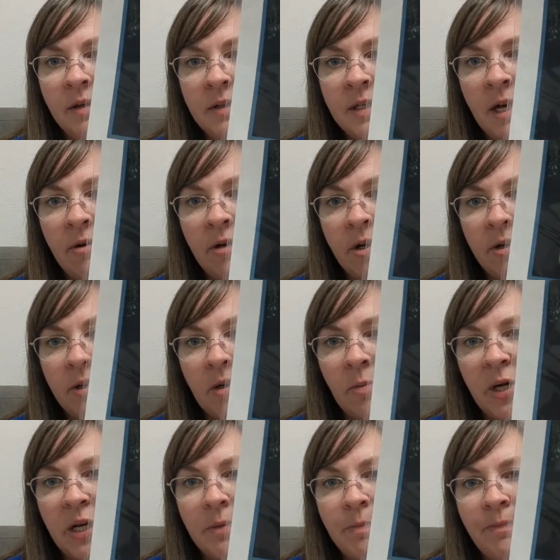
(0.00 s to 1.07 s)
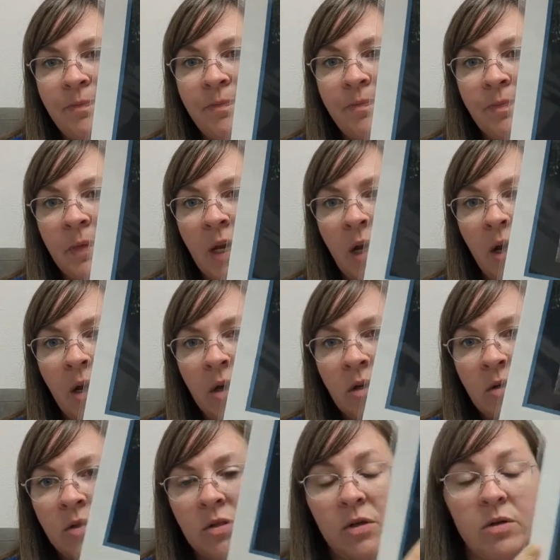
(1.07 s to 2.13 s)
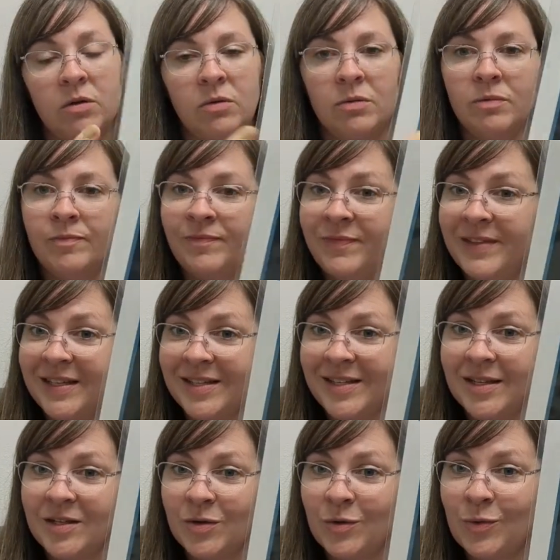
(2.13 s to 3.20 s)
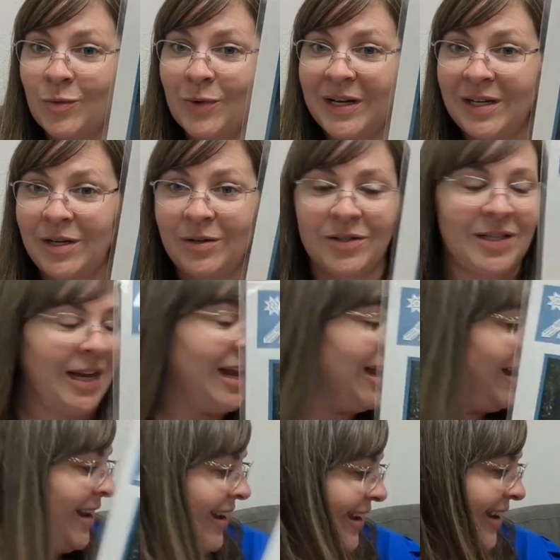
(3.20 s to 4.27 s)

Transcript: down here at the bottom. So this is what you'll see.